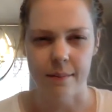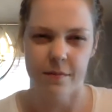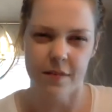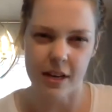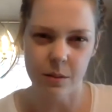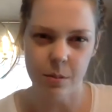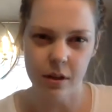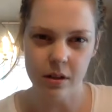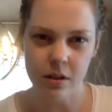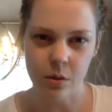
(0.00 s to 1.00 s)
Facebook
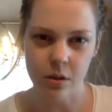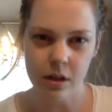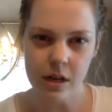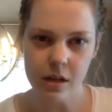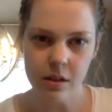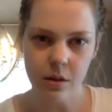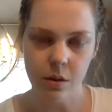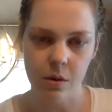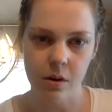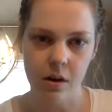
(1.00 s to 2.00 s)
stories,
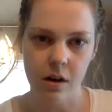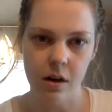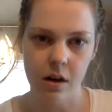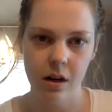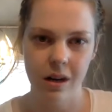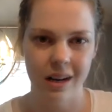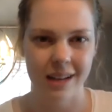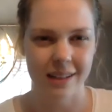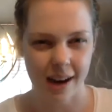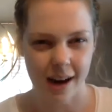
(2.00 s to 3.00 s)
or
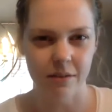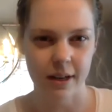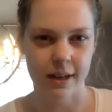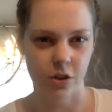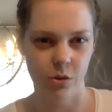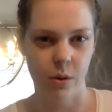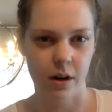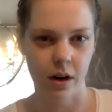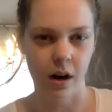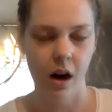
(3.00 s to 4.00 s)
it's kind of like a
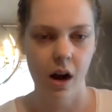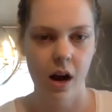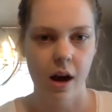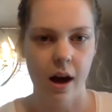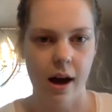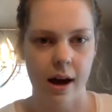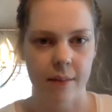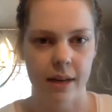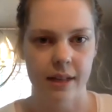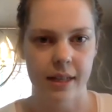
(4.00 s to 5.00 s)
Twitter,
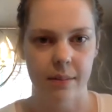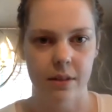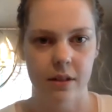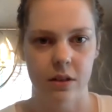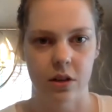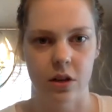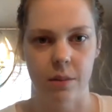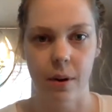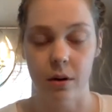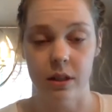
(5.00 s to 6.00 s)
except so you can
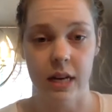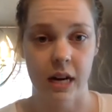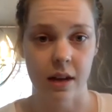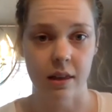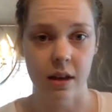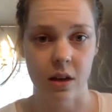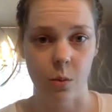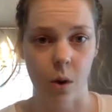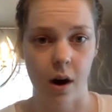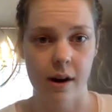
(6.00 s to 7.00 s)
post anything you
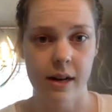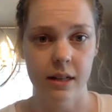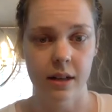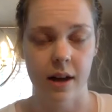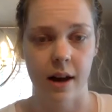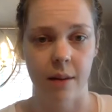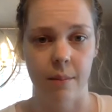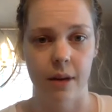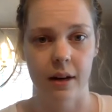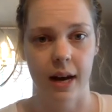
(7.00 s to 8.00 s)
want,
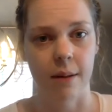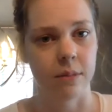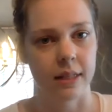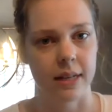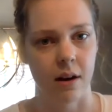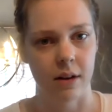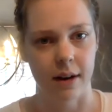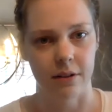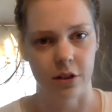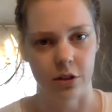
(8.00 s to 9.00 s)
but it comes down
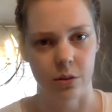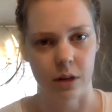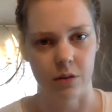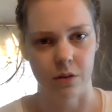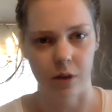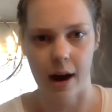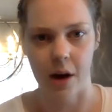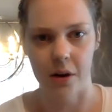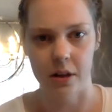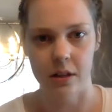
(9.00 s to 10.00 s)
after 24
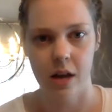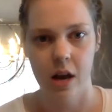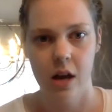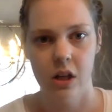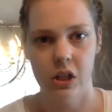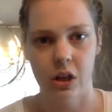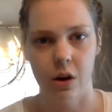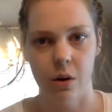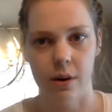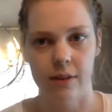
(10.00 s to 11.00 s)
hours.
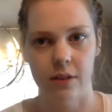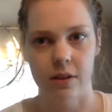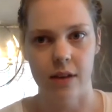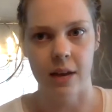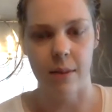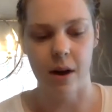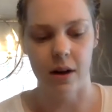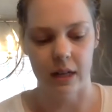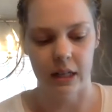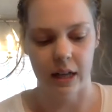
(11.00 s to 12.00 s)
So if you think about
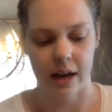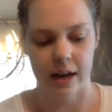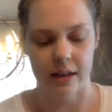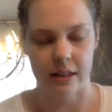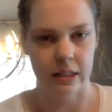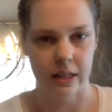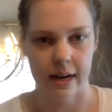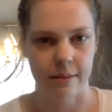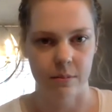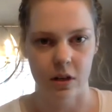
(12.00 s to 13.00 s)
it as,
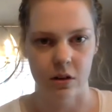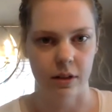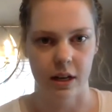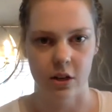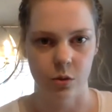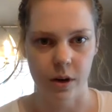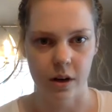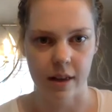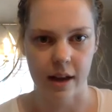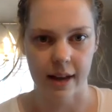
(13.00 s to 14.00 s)
you know, like a Twitter
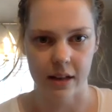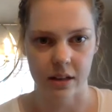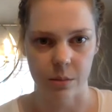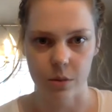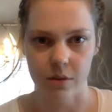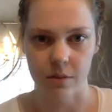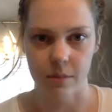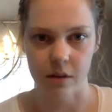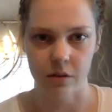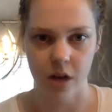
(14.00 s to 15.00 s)
that lasts a brief
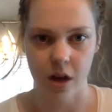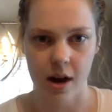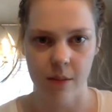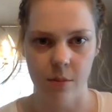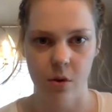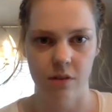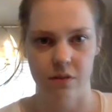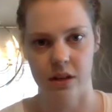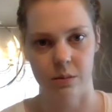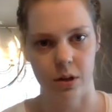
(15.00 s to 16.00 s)
amount of time, or a
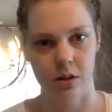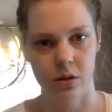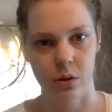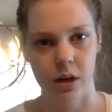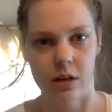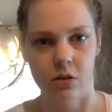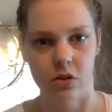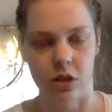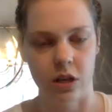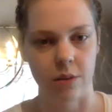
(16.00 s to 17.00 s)
Facebook story,
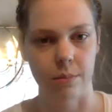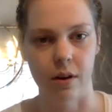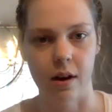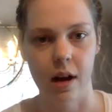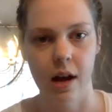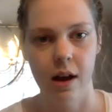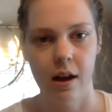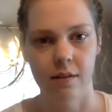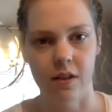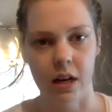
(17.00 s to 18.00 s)
usually you can put
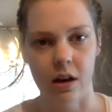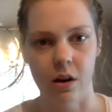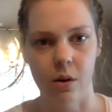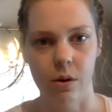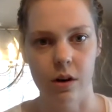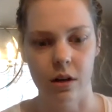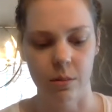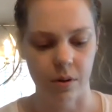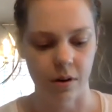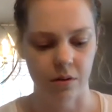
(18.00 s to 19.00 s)
video or you can
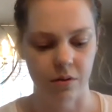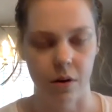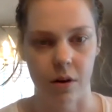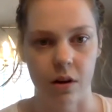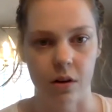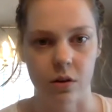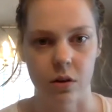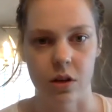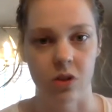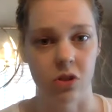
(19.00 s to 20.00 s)
put photos, or
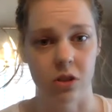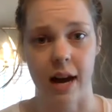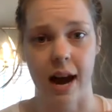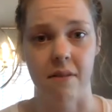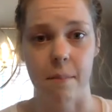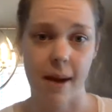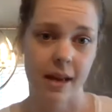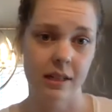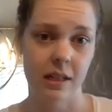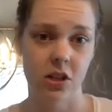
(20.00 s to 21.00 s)
you can just have a
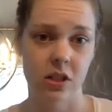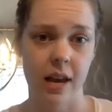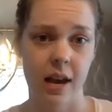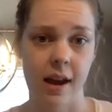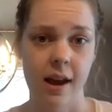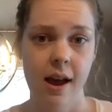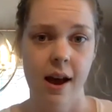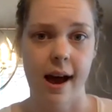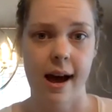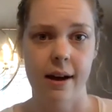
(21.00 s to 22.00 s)
message saying,
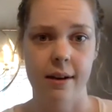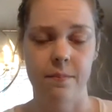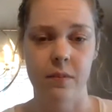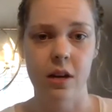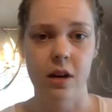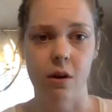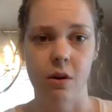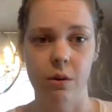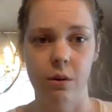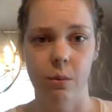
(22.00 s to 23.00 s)
you
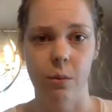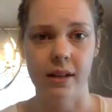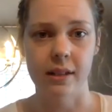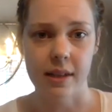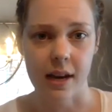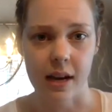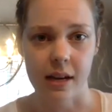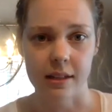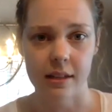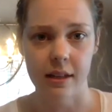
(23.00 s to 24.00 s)
know,
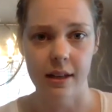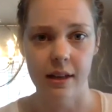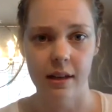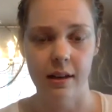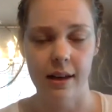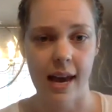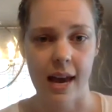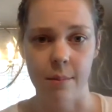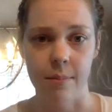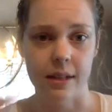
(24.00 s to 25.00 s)
Wednesday's
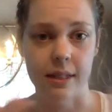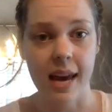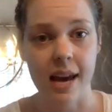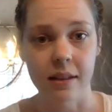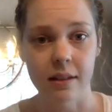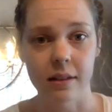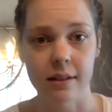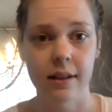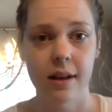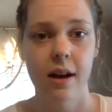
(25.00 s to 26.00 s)
camp is canceled.